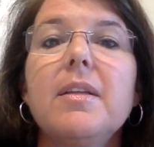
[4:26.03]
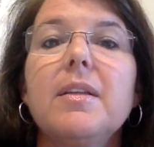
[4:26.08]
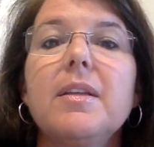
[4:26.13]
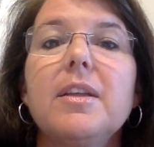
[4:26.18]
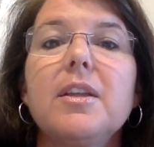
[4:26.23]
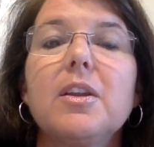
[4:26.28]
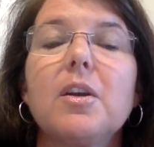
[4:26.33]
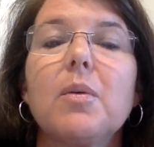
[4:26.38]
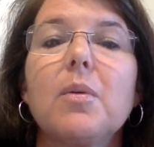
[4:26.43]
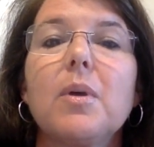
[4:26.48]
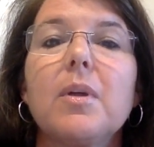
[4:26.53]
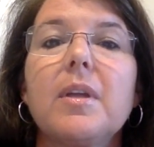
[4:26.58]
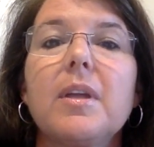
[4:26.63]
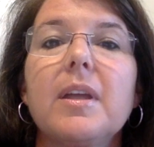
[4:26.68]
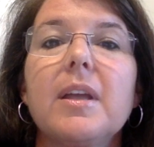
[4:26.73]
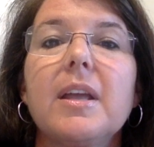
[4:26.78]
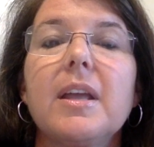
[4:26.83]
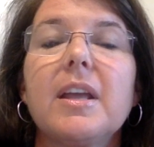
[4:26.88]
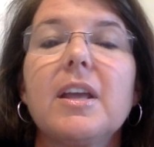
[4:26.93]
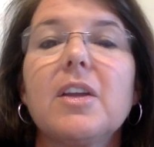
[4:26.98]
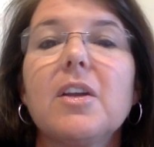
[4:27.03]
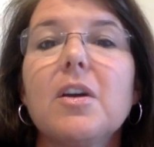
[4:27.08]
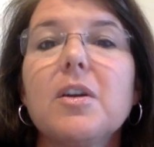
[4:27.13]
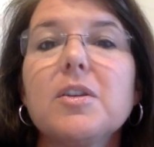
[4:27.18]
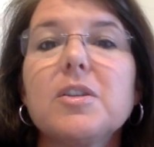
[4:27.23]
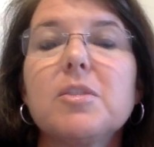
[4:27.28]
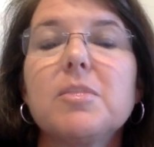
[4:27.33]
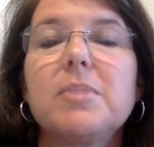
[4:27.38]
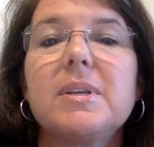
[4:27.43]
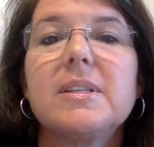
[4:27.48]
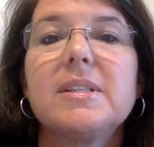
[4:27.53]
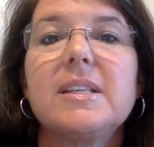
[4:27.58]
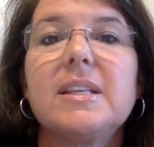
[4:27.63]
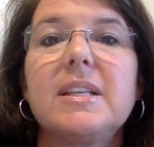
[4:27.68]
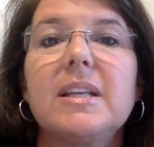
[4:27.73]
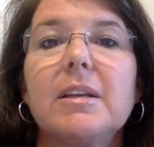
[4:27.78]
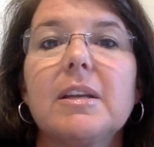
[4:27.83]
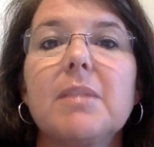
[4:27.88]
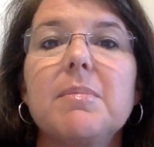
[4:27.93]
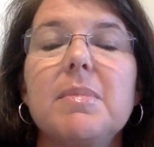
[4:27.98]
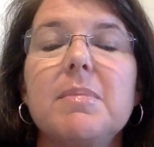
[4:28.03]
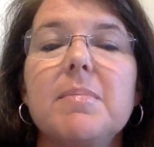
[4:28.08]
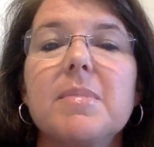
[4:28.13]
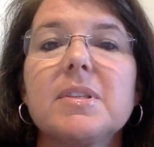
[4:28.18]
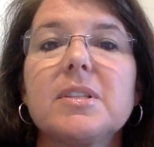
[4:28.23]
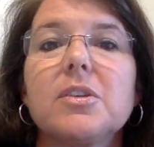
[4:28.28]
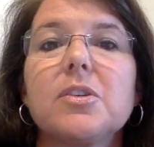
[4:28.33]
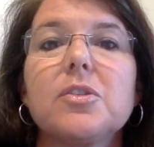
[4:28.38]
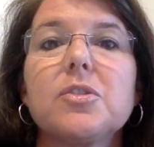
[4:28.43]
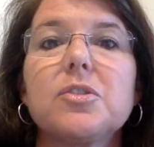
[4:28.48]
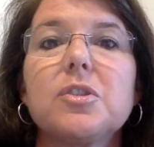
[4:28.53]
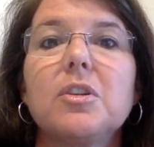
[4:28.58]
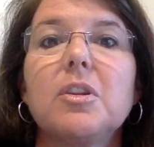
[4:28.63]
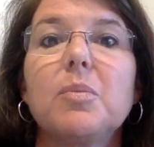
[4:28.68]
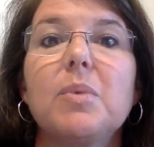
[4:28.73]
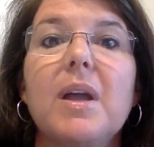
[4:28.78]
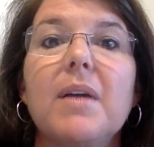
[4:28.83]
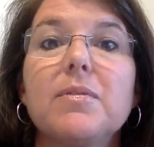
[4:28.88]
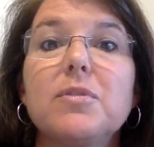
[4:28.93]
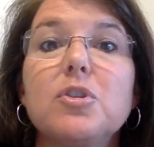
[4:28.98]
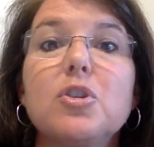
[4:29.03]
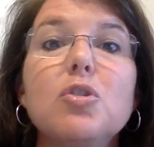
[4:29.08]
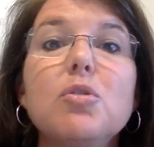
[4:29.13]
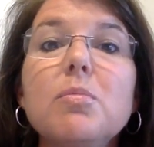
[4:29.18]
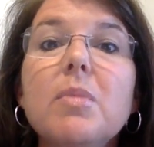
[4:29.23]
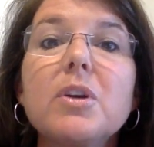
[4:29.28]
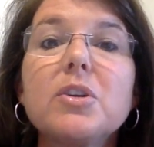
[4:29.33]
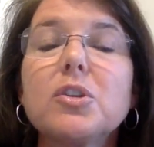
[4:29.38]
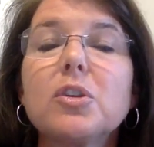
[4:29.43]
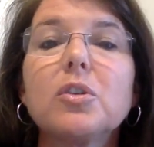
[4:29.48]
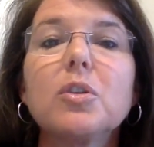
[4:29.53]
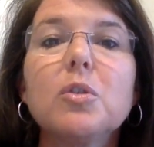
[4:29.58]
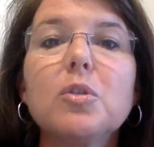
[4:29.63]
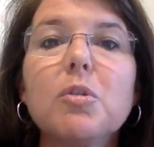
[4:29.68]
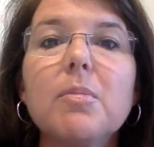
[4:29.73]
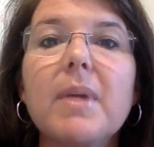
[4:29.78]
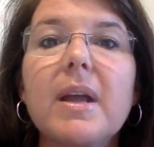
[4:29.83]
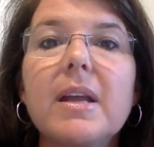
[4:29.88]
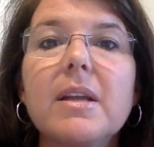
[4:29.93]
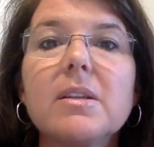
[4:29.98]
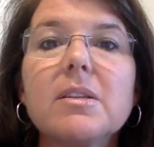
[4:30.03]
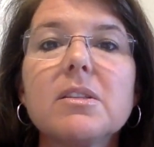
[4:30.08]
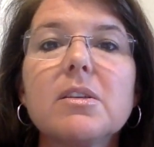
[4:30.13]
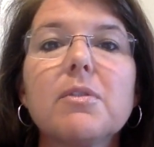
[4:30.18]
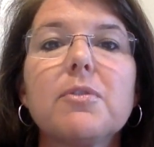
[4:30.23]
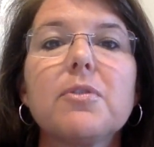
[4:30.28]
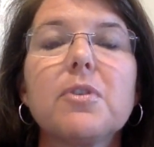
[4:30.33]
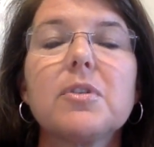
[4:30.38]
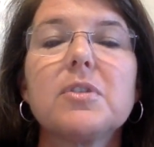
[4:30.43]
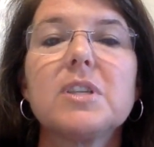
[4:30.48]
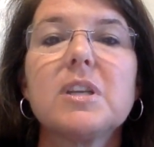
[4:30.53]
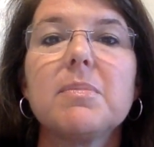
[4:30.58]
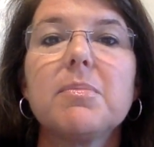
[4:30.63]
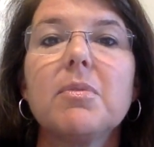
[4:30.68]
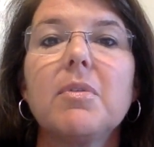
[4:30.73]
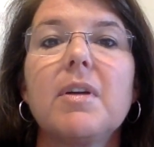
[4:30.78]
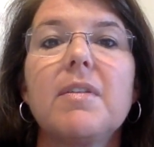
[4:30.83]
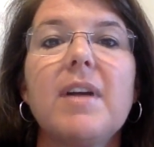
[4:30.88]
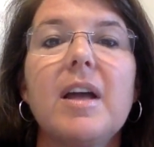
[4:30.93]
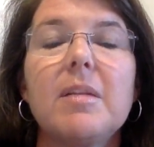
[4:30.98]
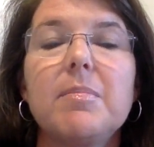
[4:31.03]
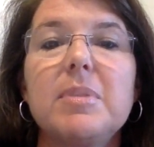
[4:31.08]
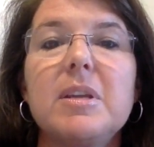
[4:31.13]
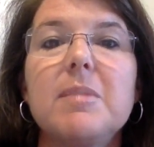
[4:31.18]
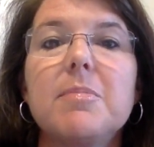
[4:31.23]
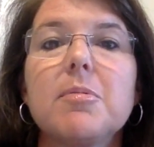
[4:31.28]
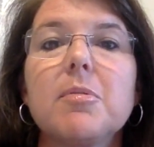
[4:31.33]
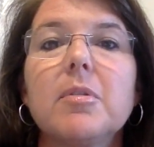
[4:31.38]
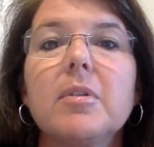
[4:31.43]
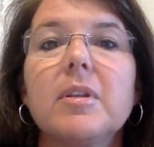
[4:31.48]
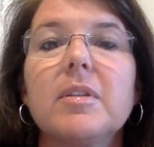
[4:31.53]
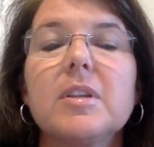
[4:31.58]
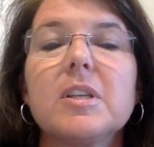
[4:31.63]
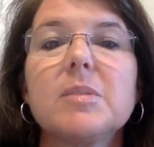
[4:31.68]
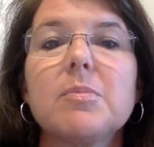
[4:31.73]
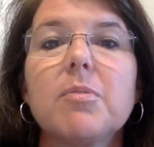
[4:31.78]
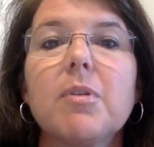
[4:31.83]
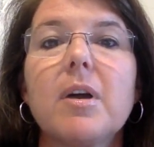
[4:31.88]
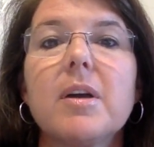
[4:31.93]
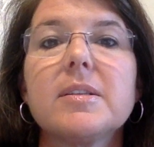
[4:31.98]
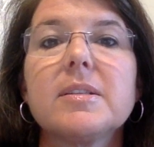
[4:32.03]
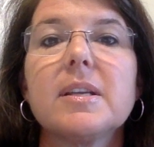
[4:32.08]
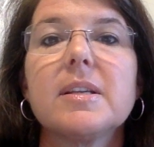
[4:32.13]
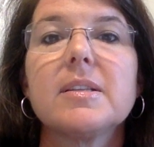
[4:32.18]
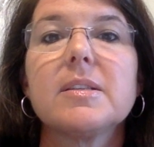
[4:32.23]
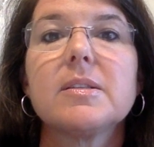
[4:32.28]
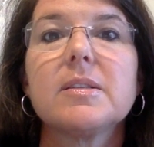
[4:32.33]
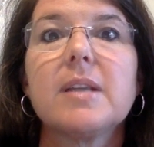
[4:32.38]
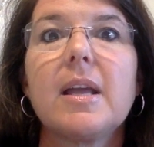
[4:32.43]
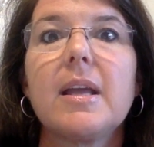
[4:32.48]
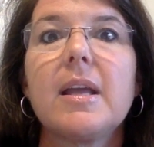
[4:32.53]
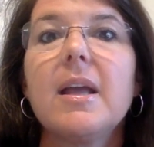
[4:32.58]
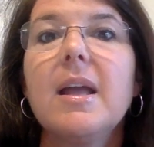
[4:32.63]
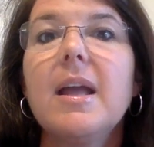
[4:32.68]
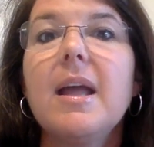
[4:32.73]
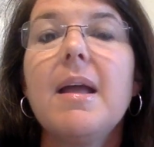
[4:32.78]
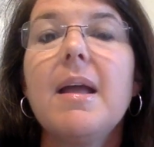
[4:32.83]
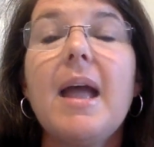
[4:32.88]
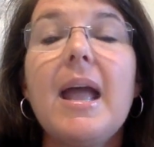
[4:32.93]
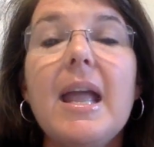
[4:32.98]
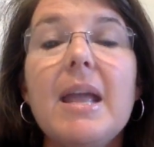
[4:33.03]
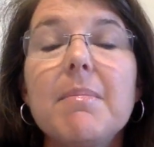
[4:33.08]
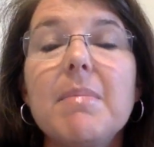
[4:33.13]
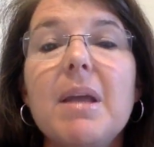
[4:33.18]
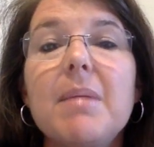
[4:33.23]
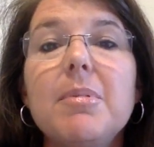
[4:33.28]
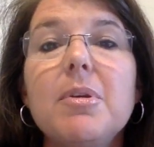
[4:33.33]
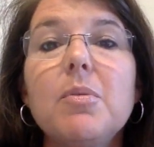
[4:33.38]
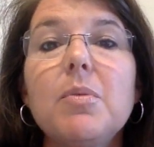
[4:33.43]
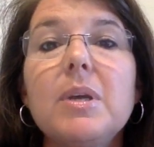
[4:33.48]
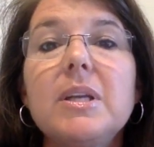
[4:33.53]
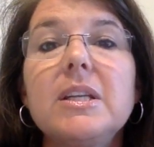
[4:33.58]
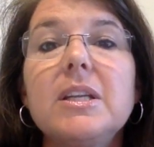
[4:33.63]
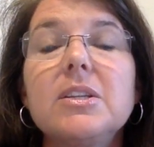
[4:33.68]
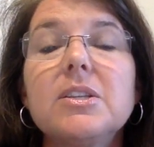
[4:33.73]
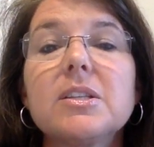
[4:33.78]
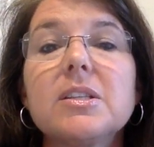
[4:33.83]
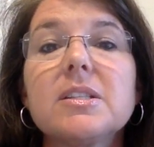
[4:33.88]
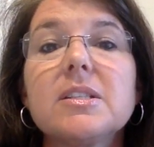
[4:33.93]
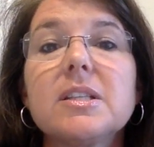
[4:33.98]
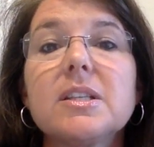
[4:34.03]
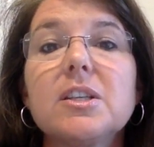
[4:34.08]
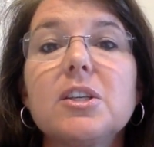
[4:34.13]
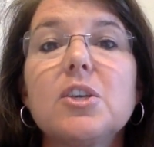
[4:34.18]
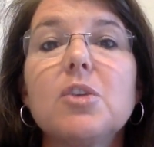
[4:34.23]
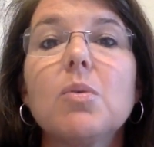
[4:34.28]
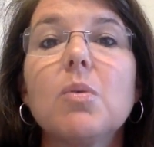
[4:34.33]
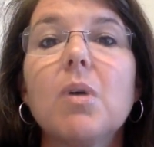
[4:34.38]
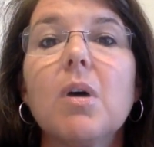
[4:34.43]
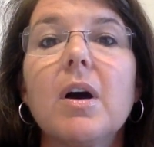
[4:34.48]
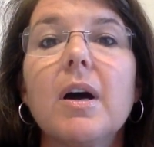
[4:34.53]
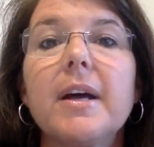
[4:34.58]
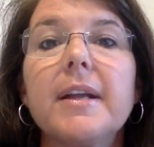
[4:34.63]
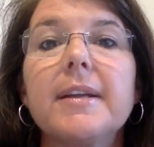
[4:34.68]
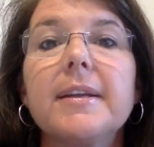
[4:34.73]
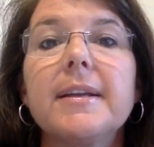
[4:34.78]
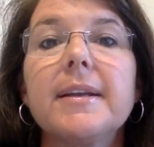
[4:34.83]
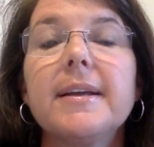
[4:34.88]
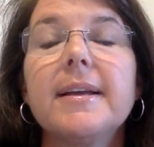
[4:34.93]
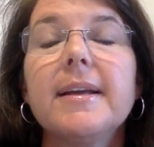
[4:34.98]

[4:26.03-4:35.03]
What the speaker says: it can also be seen, it can be misunderstood that we have too much glutamate. So, for example, I've had people in this process say, hey, maybe we need to stick you on